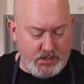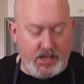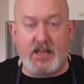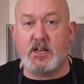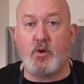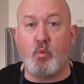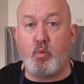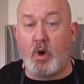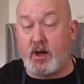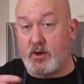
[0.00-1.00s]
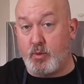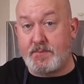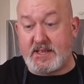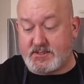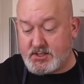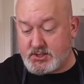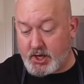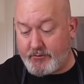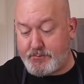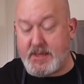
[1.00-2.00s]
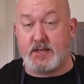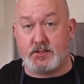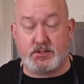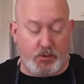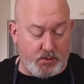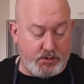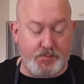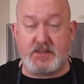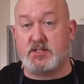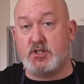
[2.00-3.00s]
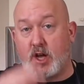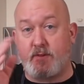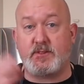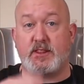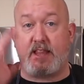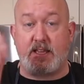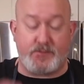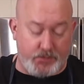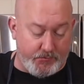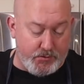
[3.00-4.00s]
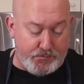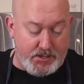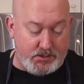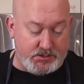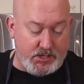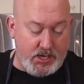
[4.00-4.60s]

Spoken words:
I'm gonna whip these to soft peaks. I want it to be soft, light, fluffy peaks.